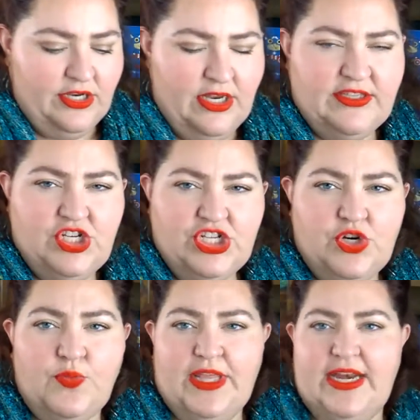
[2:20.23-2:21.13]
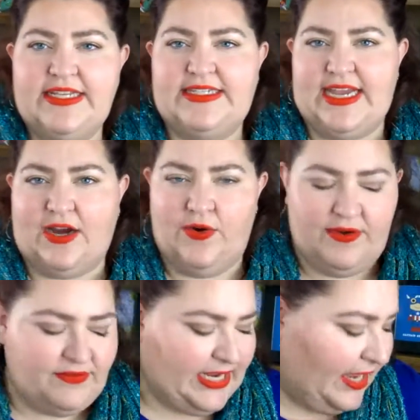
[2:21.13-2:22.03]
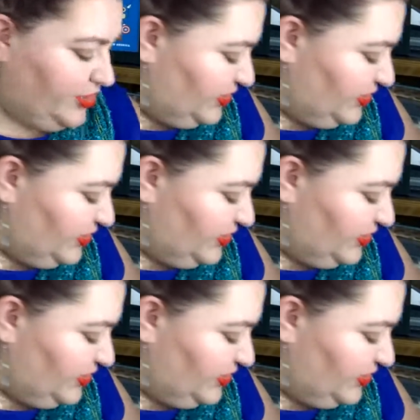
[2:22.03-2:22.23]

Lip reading: it's just a really nice decorative touch